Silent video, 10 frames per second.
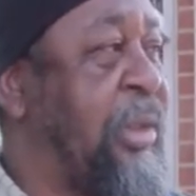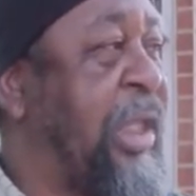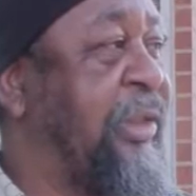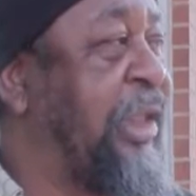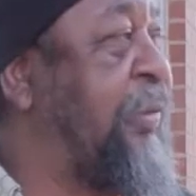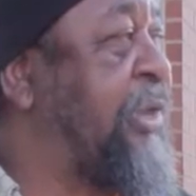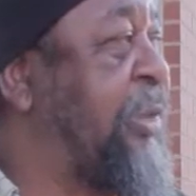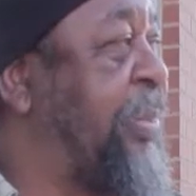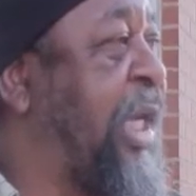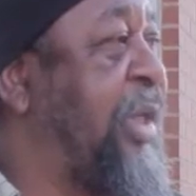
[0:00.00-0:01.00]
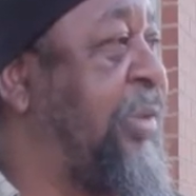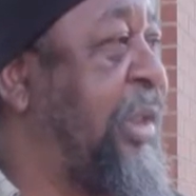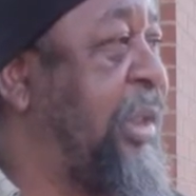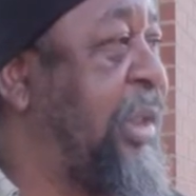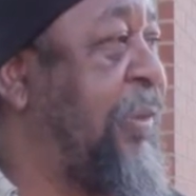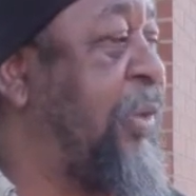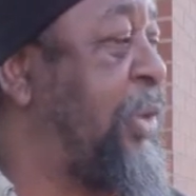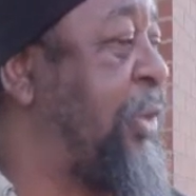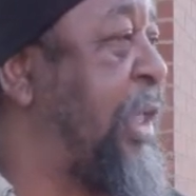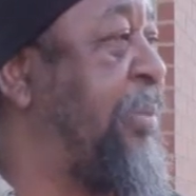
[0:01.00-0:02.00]
they'll say, What's the pedigree? They
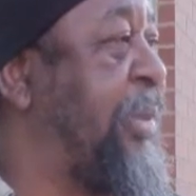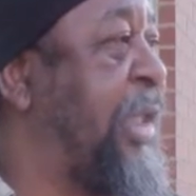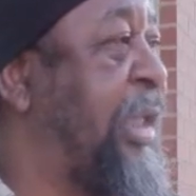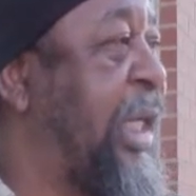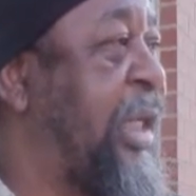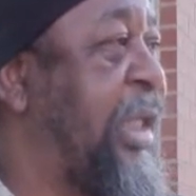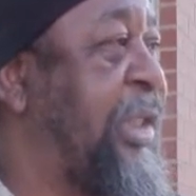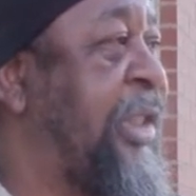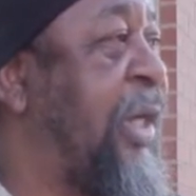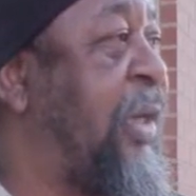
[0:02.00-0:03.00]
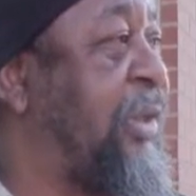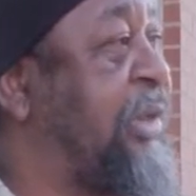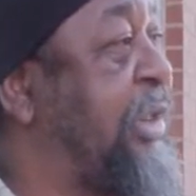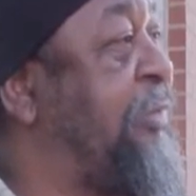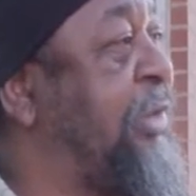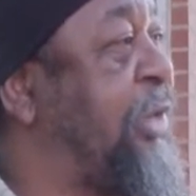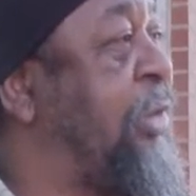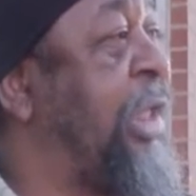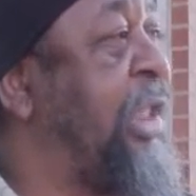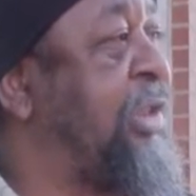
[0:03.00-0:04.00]
want to know that bloodline of that dog to see if he's a
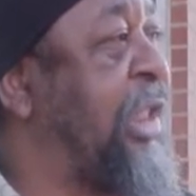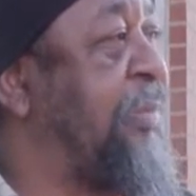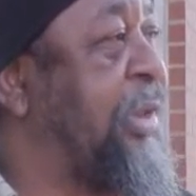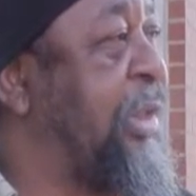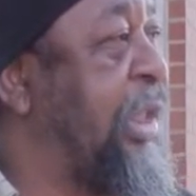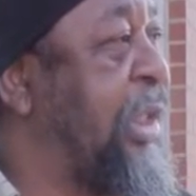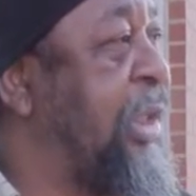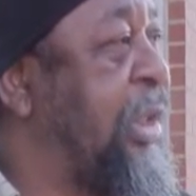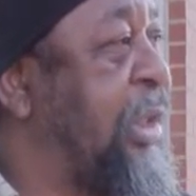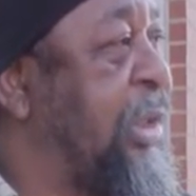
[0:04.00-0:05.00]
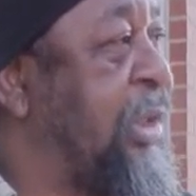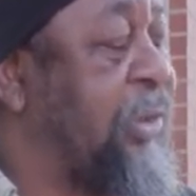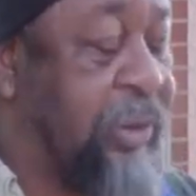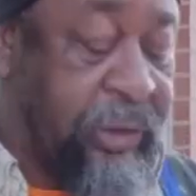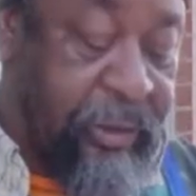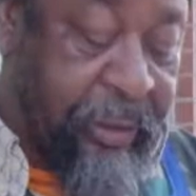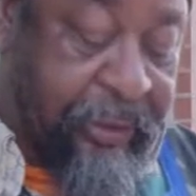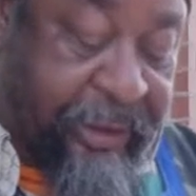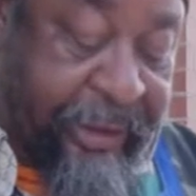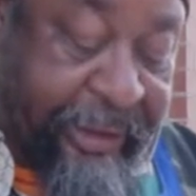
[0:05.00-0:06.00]
grand champion or not. So the
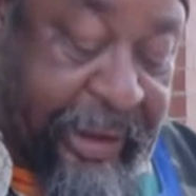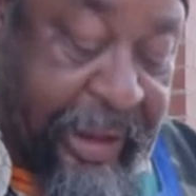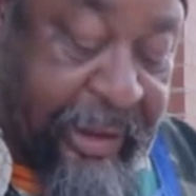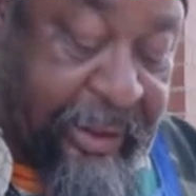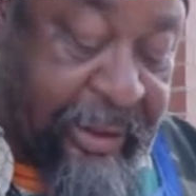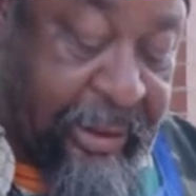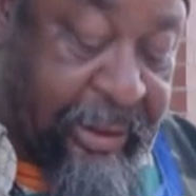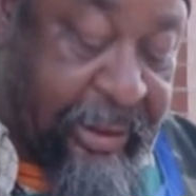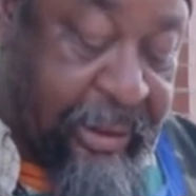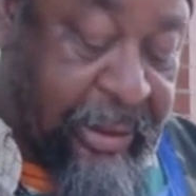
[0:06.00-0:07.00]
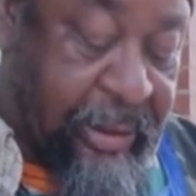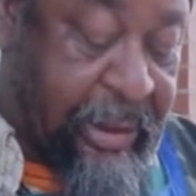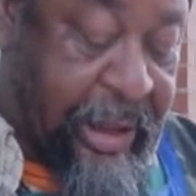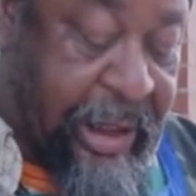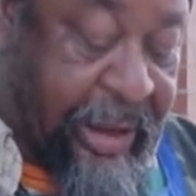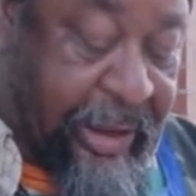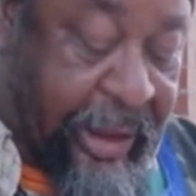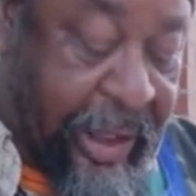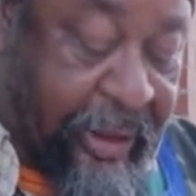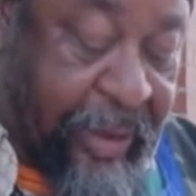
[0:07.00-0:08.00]
scriptures is saying he
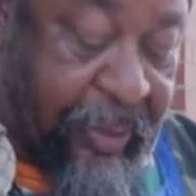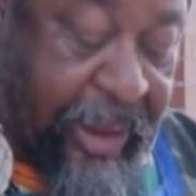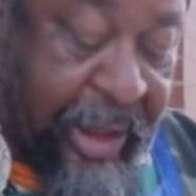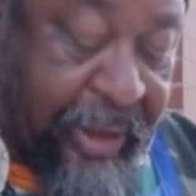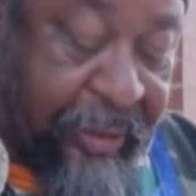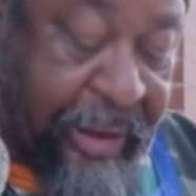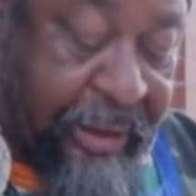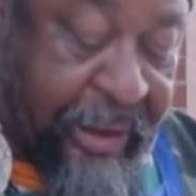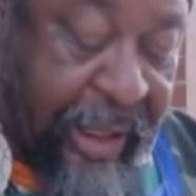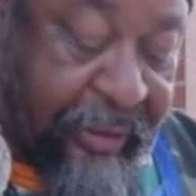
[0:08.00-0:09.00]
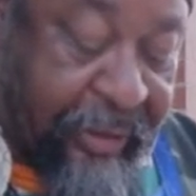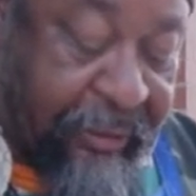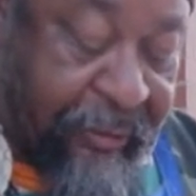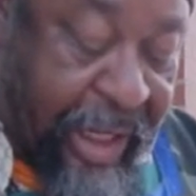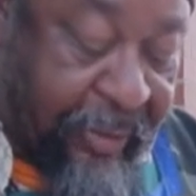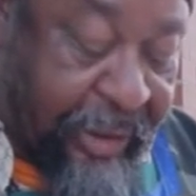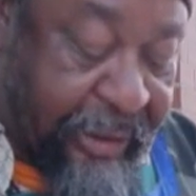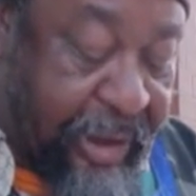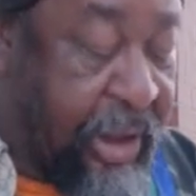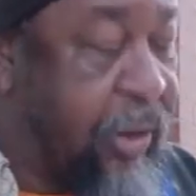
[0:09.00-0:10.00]
declared their pedigrees after the
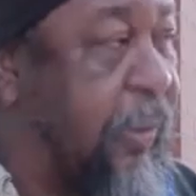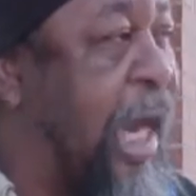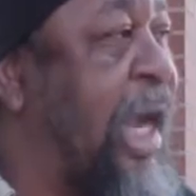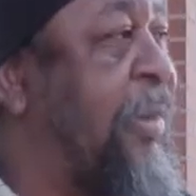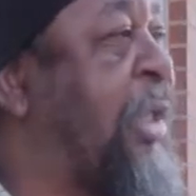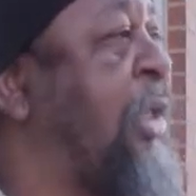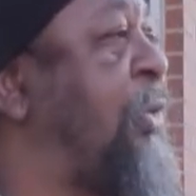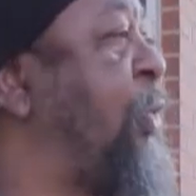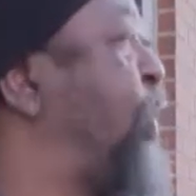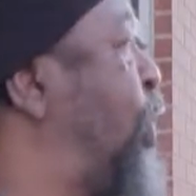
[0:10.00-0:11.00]
families. Why? Because it was